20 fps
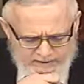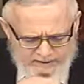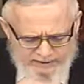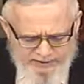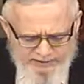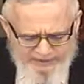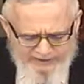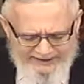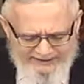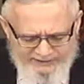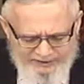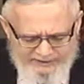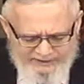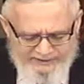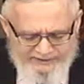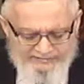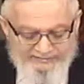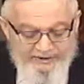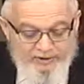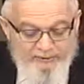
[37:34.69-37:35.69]
So Rashi
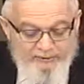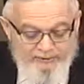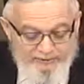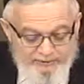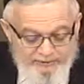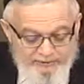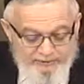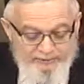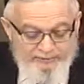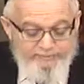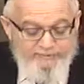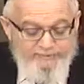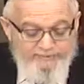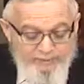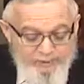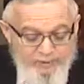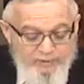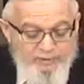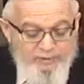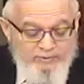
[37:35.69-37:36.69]
says, but
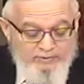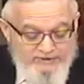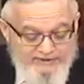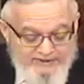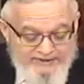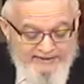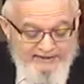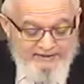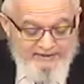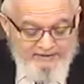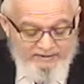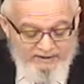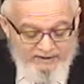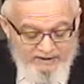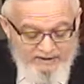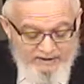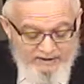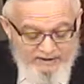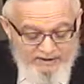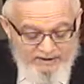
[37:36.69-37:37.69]
before when we said,
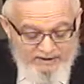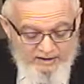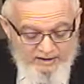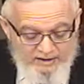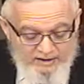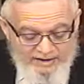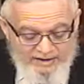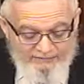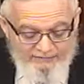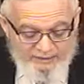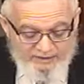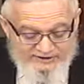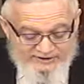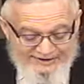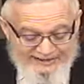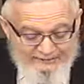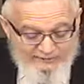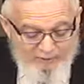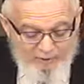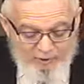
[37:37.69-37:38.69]

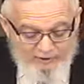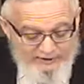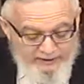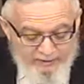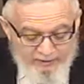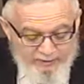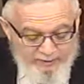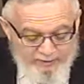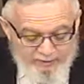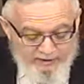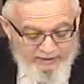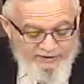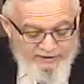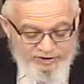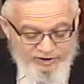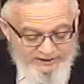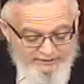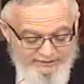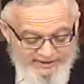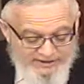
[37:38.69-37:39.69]
Avostam lo
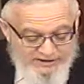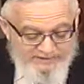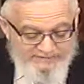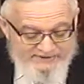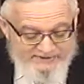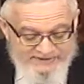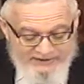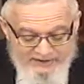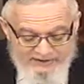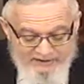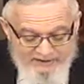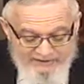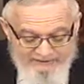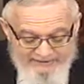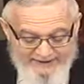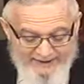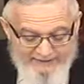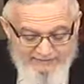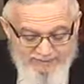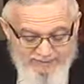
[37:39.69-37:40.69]

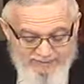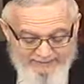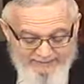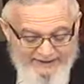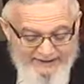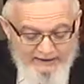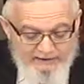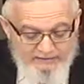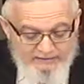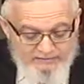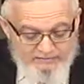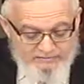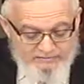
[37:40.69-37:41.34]
masim